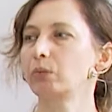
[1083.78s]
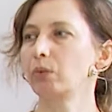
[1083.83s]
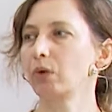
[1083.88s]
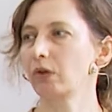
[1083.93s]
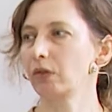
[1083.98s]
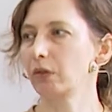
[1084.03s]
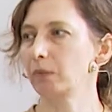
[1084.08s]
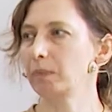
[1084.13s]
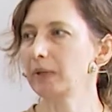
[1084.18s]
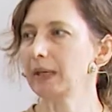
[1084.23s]
were
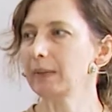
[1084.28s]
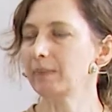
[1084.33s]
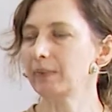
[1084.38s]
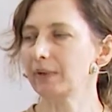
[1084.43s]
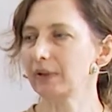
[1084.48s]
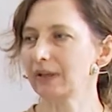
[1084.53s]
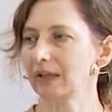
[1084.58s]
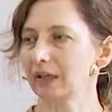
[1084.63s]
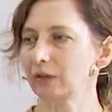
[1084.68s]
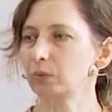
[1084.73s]
the
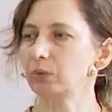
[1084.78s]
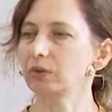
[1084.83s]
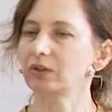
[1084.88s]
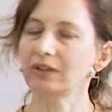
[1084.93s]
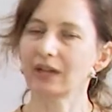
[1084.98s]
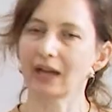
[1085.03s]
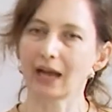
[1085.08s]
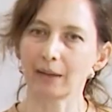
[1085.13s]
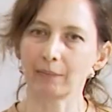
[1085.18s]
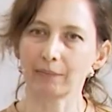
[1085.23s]
people that would
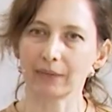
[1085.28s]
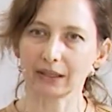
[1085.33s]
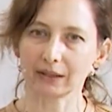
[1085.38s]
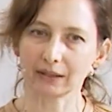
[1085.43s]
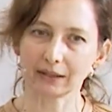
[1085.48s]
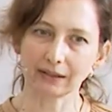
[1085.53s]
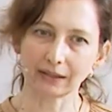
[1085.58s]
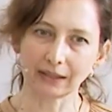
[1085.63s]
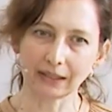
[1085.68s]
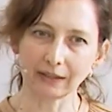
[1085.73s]
come and
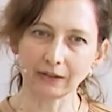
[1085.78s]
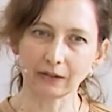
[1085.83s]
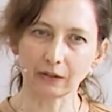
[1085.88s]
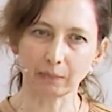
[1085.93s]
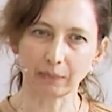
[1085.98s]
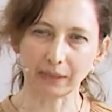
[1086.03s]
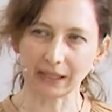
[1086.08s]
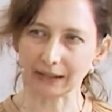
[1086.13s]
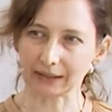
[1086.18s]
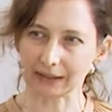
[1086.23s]
clean the
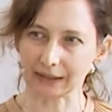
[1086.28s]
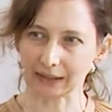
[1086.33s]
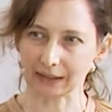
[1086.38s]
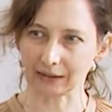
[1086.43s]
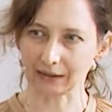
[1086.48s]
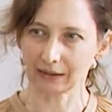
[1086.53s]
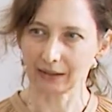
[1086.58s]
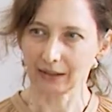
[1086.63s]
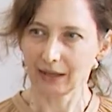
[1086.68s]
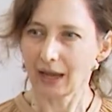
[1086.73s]

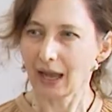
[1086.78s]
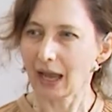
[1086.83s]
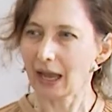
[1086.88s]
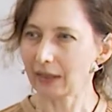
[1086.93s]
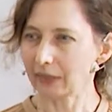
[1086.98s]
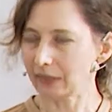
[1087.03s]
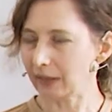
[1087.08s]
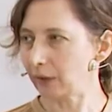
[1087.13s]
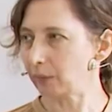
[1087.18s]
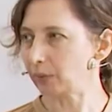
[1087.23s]
building,
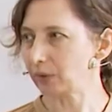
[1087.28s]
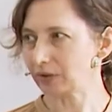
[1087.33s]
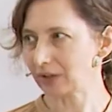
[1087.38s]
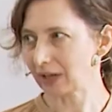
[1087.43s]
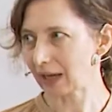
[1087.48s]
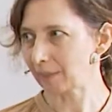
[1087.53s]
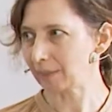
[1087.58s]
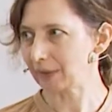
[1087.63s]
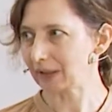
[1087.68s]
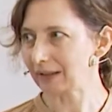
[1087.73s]
and they would
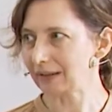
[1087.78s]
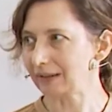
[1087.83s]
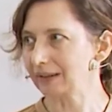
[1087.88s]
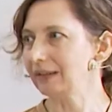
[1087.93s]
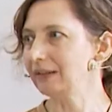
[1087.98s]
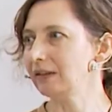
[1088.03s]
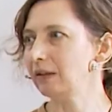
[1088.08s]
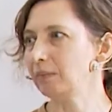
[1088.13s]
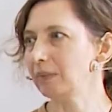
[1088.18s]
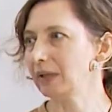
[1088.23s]
come and
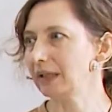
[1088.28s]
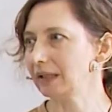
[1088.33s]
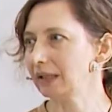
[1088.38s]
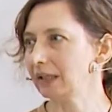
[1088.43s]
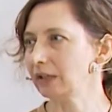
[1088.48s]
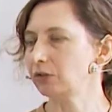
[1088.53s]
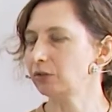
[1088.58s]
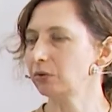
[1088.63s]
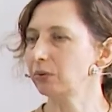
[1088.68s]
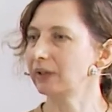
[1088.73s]
clean the
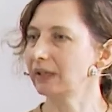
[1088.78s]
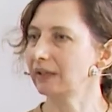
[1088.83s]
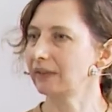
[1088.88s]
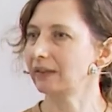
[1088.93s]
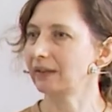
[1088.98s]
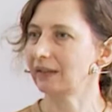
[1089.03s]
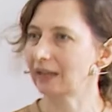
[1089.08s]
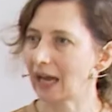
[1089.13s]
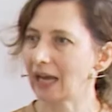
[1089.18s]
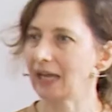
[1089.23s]
building during
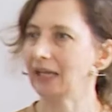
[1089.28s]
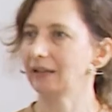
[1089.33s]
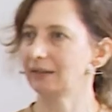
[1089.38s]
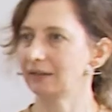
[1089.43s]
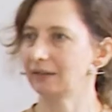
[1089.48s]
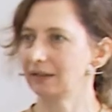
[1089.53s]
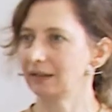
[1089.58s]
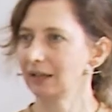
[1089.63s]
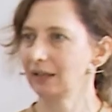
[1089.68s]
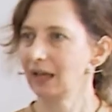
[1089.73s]
the
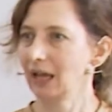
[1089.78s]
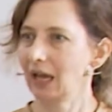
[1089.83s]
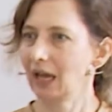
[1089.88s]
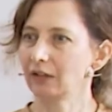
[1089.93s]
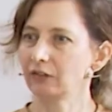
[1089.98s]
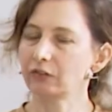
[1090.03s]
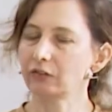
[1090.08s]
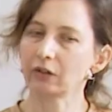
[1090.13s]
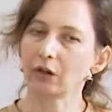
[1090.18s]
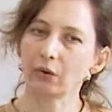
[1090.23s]
night.
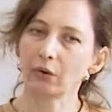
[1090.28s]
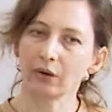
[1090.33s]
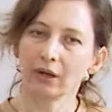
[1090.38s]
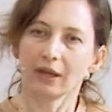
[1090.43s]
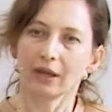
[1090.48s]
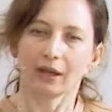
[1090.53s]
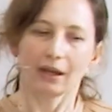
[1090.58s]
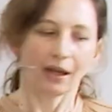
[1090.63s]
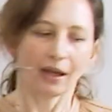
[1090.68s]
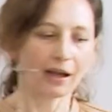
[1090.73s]
And so
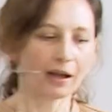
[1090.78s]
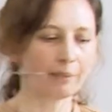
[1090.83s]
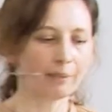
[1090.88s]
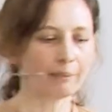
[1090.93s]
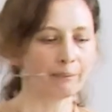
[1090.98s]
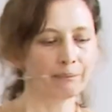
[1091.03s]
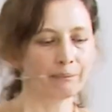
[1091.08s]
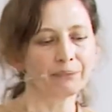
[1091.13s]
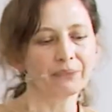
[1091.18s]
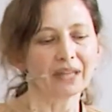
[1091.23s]

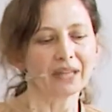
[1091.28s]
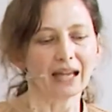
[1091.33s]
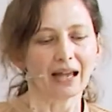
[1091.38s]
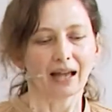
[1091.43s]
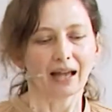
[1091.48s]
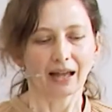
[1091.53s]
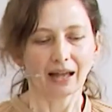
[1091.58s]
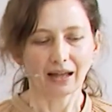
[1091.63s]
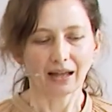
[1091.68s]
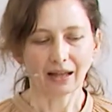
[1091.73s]

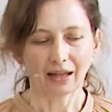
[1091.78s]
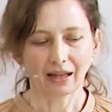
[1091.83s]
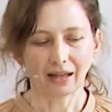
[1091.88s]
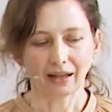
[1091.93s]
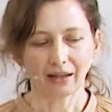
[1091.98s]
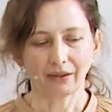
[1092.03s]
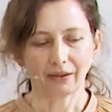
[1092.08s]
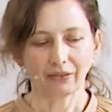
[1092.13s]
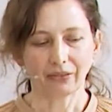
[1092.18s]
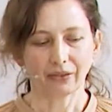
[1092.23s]

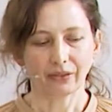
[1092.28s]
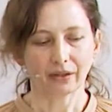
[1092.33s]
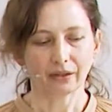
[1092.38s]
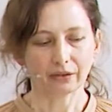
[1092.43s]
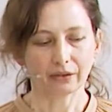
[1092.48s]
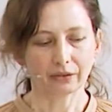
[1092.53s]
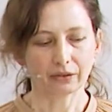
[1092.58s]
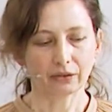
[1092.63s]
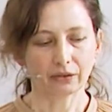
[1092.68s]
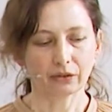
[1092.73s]

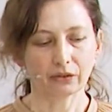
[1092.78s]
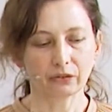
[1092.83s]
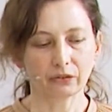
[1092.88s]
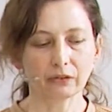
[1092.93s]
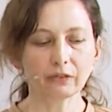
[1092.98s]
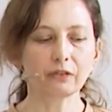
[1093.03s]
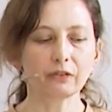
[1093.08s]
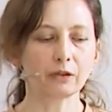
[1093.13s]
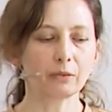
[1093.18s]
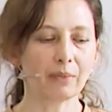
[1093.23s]
the
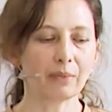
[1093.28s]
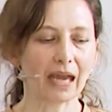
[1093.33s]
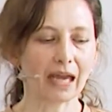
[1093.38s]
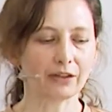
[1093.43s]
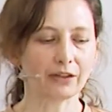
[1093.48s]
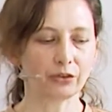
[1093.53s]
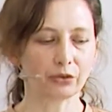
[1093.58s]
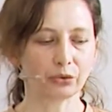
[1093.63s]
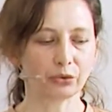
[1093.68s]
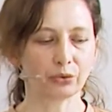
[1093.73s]
system
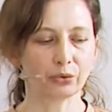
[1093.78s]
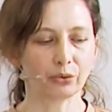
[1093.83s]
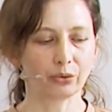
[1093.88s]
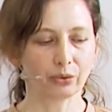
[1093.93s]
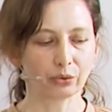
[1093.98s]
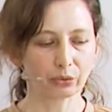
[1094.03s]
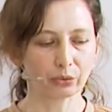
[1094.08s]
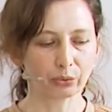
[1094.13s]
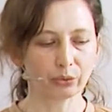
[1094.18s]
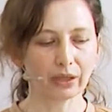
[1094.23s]
had
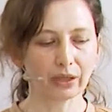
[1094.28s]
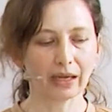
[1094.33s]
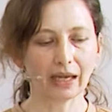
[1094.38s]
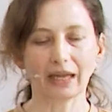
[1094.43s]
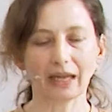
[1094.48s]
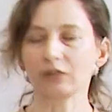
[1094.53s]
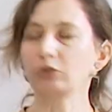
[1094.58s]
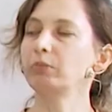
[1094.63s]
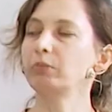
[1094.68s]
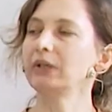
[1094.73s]

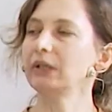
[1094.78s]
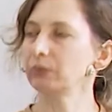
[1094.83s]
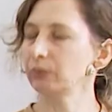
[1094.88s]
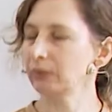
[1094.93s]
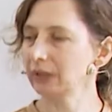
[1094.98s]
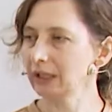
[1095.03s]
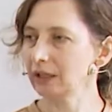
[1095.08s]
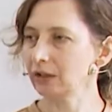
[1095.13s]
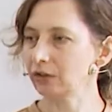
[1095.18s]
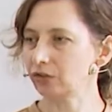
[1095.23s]
to be
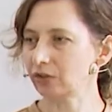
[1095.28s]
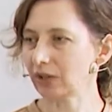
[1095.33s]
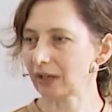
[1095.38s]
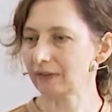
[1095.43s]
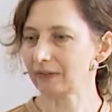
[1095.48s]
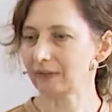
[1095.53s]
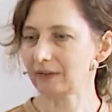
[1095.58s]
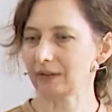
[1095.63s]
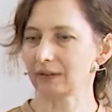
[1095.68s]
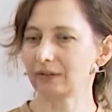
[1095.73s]

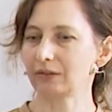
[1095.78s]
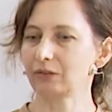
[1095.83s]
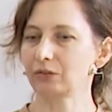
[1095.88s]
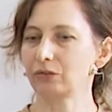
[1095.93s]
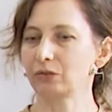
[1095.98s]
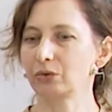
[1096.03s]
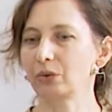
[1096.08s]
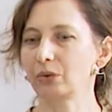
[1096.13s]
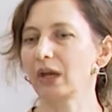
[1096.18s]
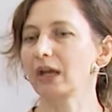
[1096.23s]
readjusted
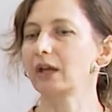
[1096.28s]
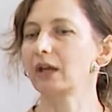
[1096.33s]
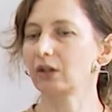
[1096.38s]
to